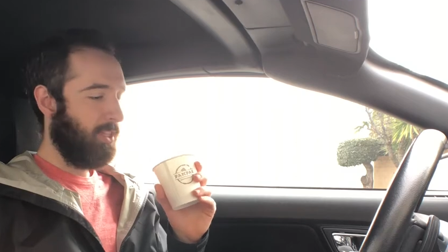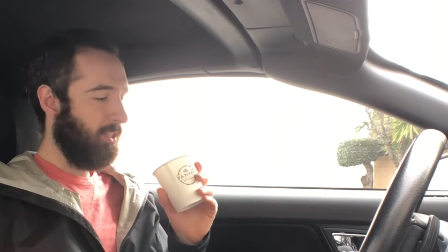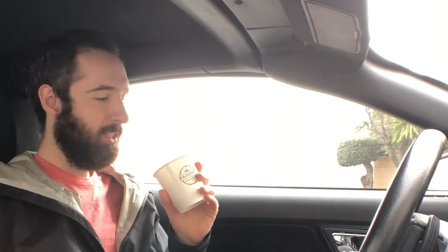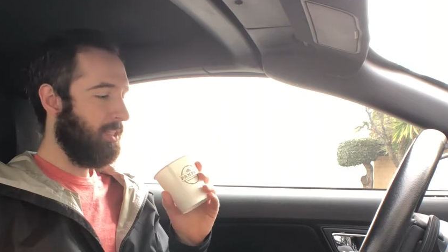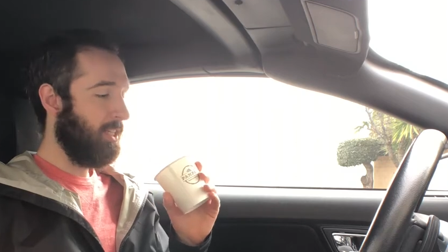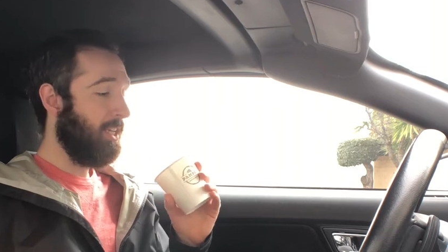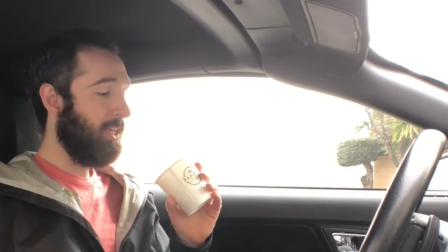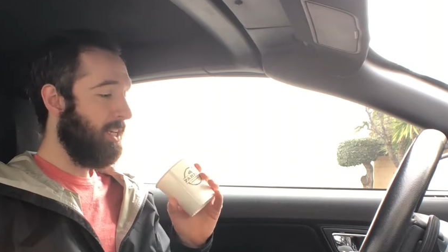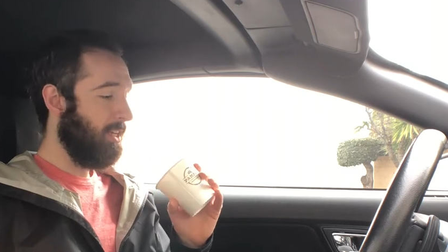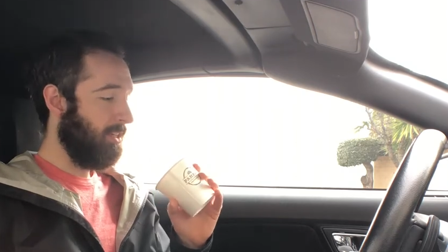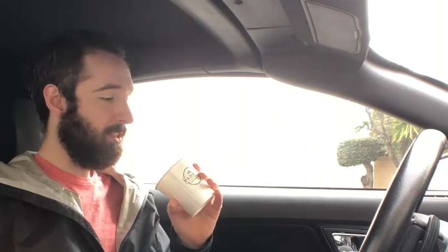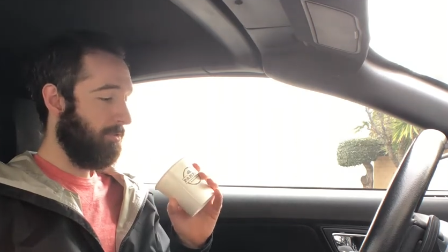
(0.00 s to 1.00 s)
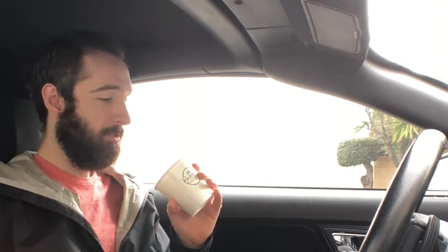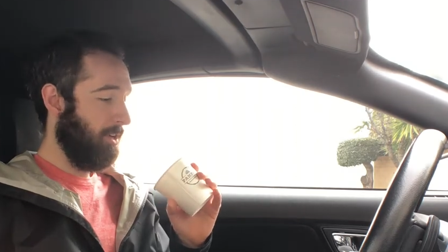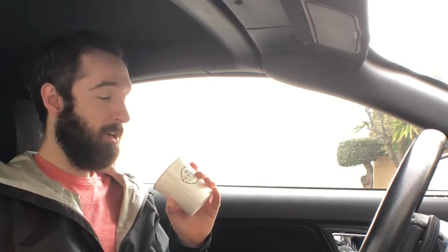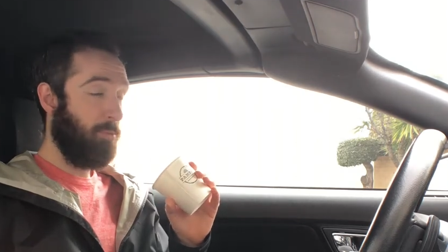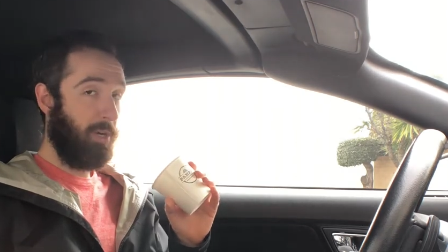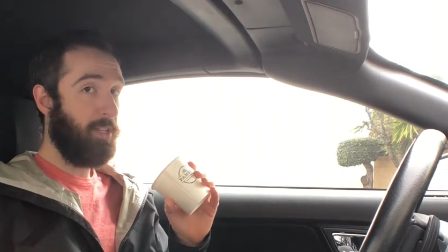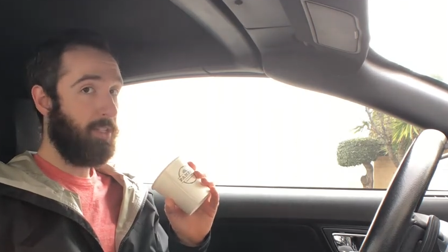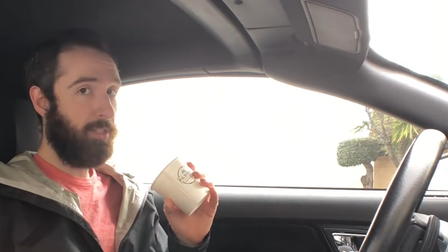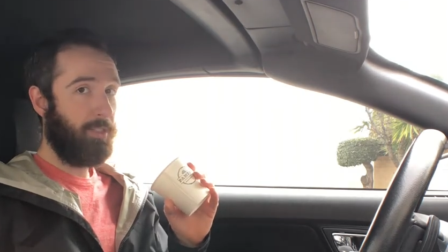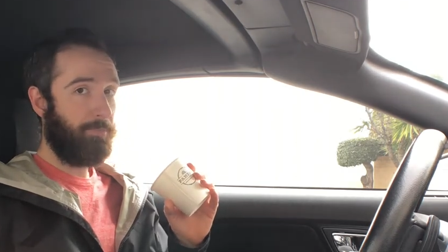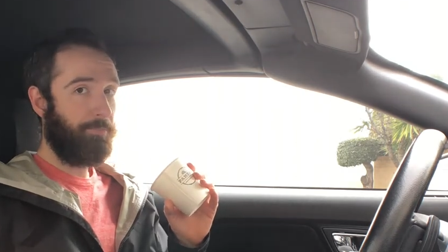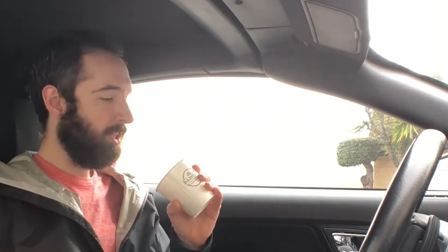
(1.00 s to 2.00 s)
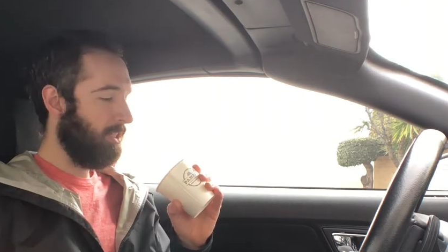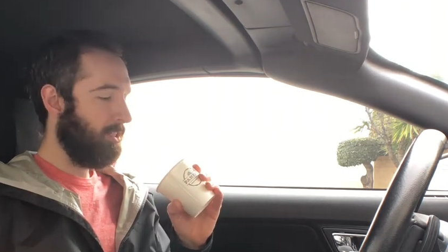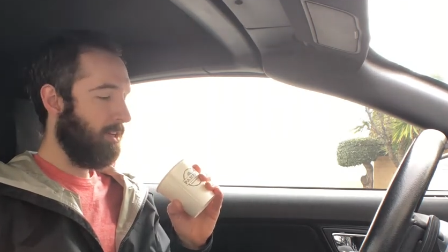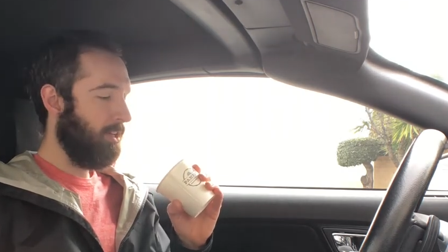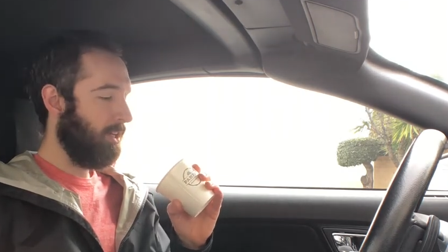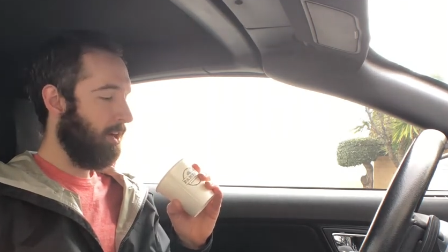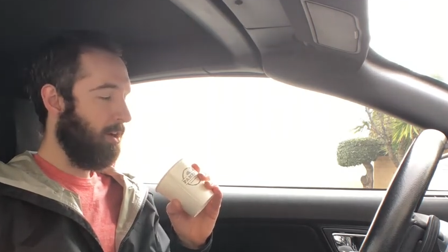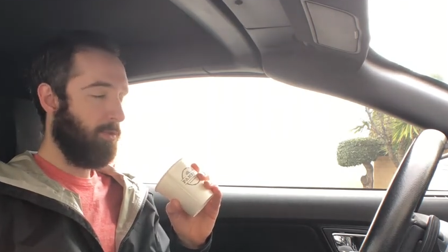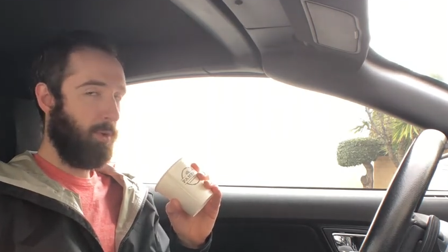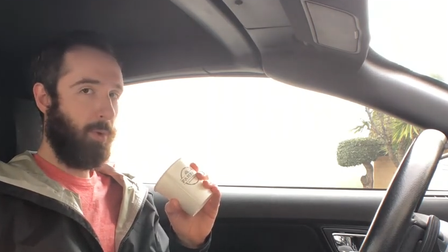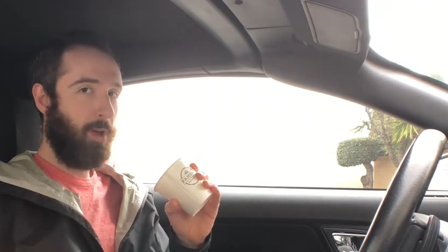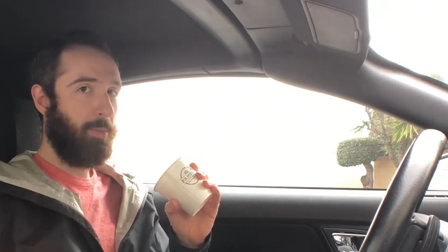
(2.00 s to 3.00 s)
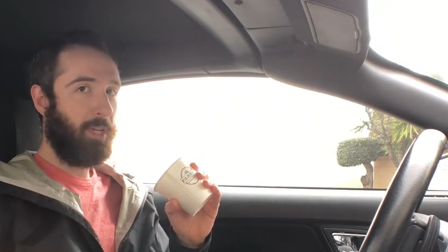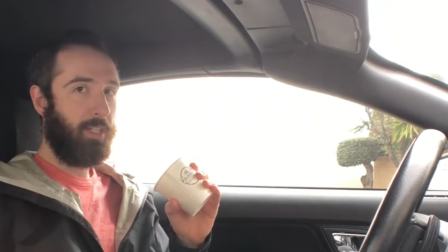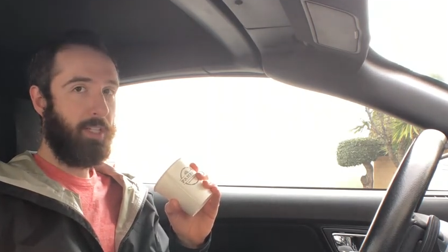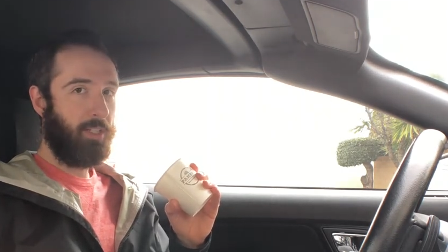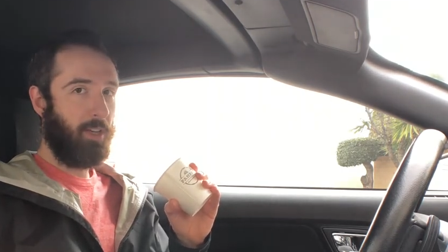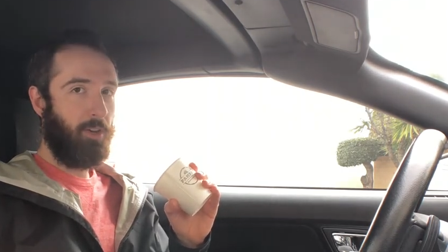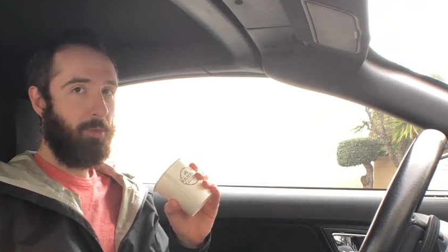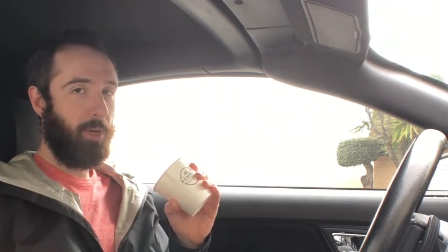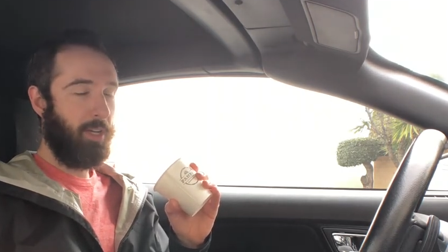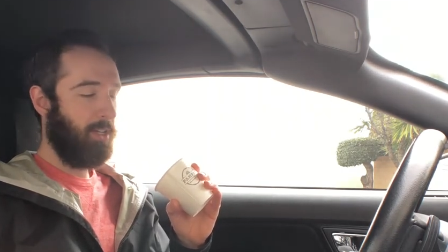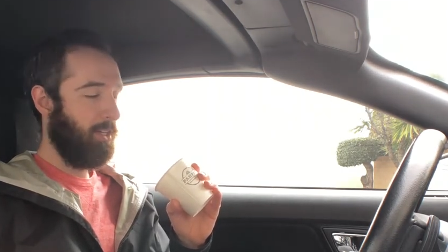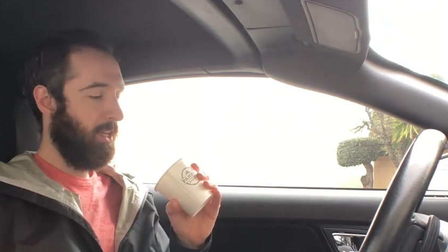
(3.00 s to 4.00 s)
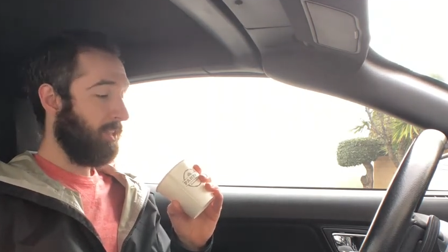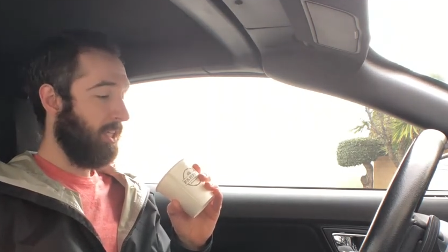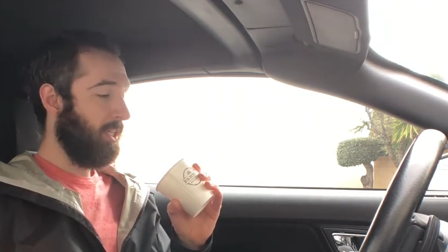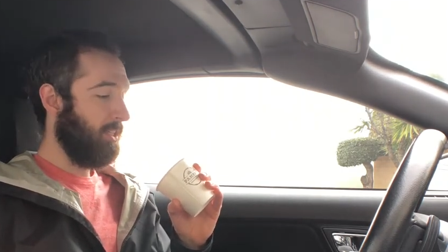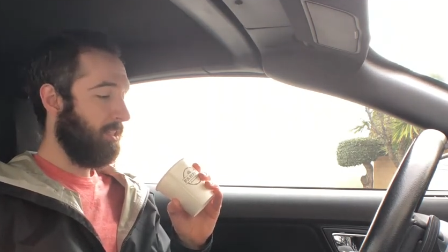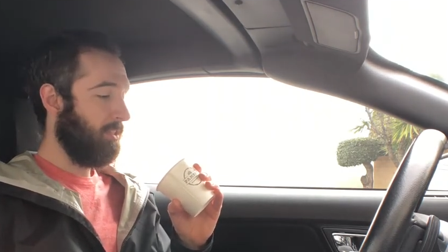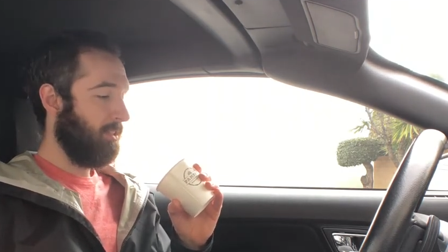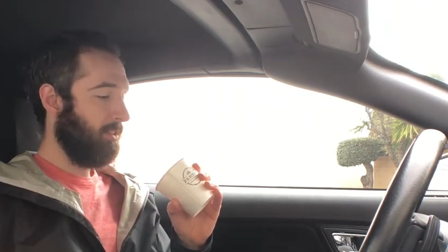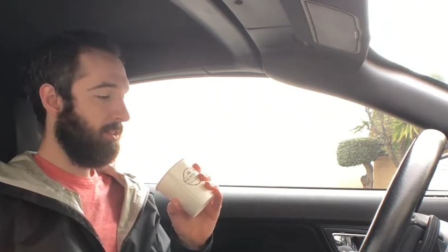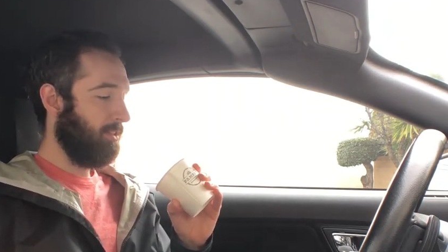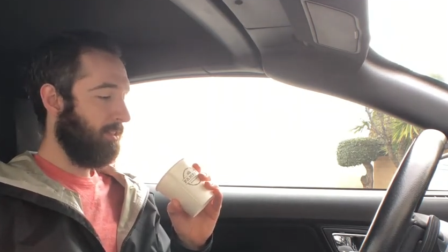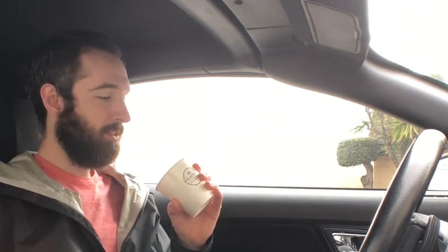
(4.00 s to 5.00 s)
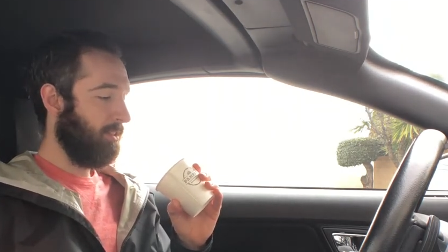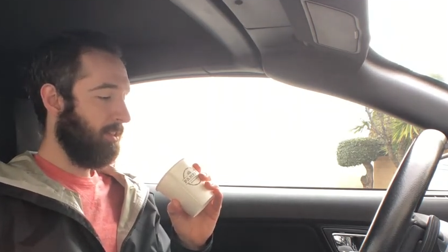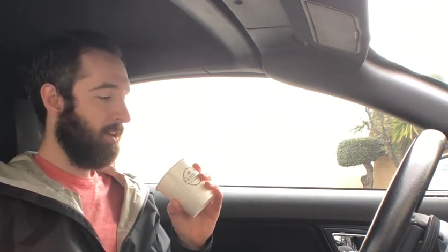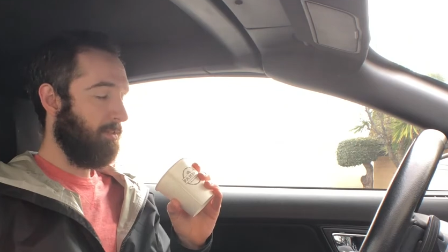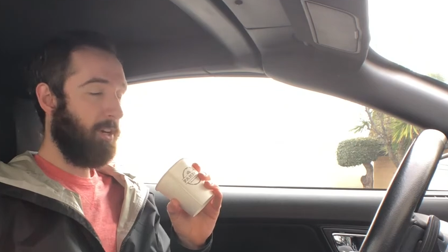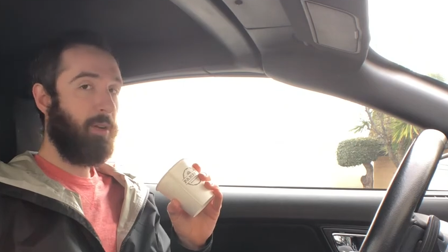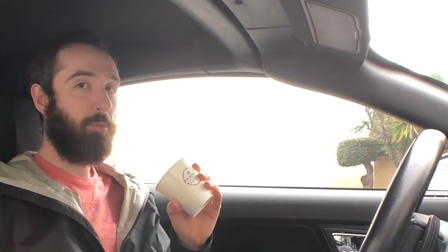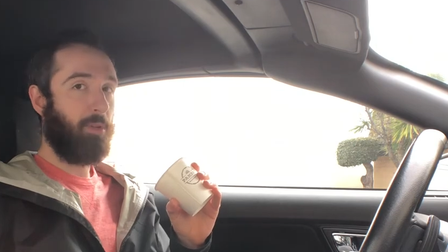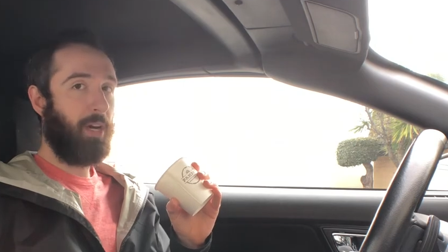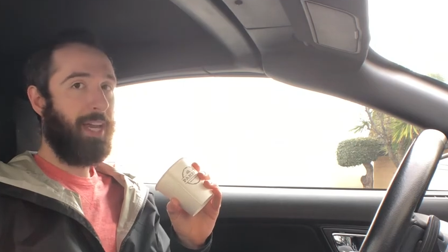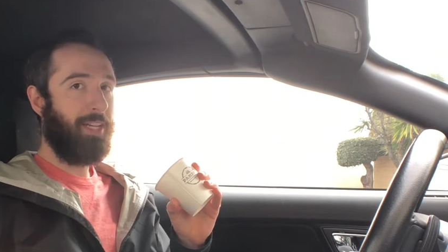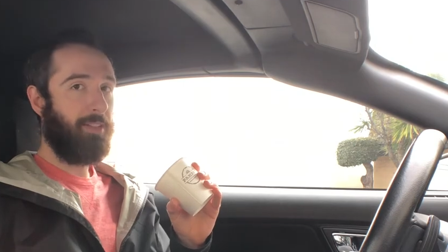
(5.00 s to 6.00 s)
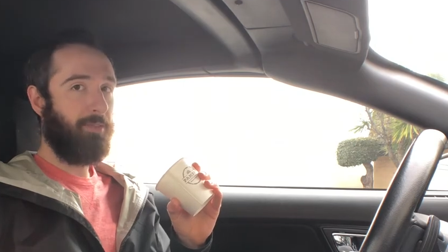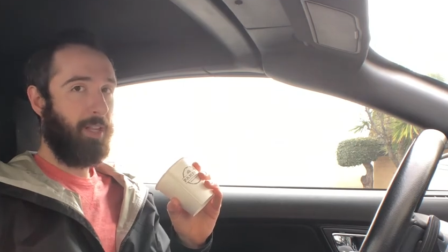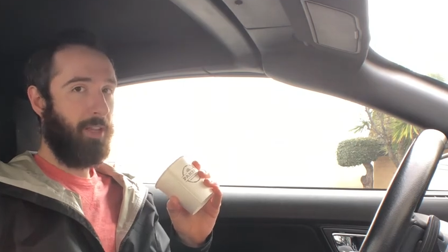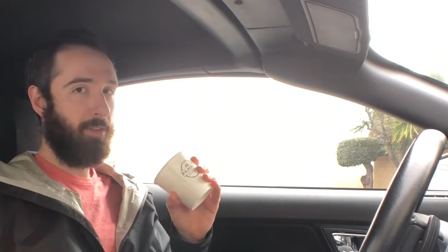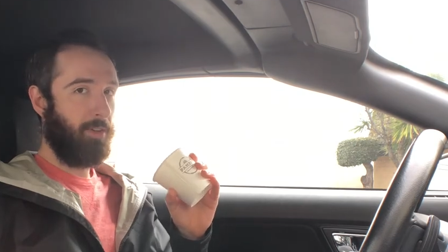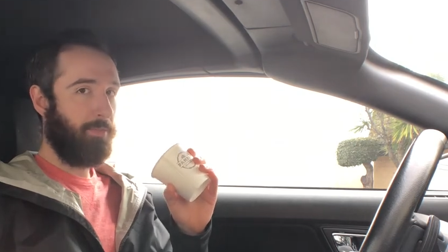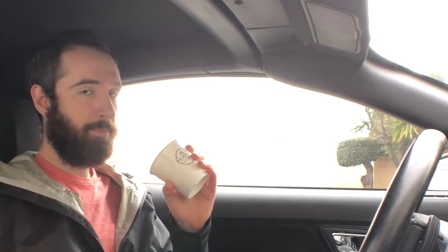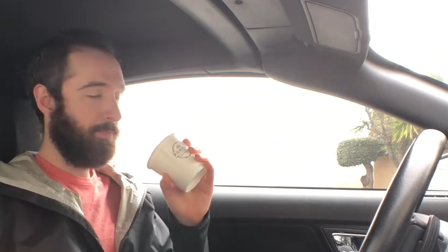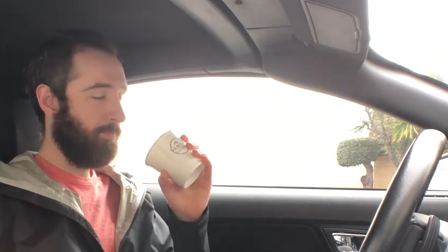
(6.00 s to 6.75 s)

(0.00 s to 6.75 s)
The acidity is very present. It's not like overwhelmingly so, but it is a very bright flavor.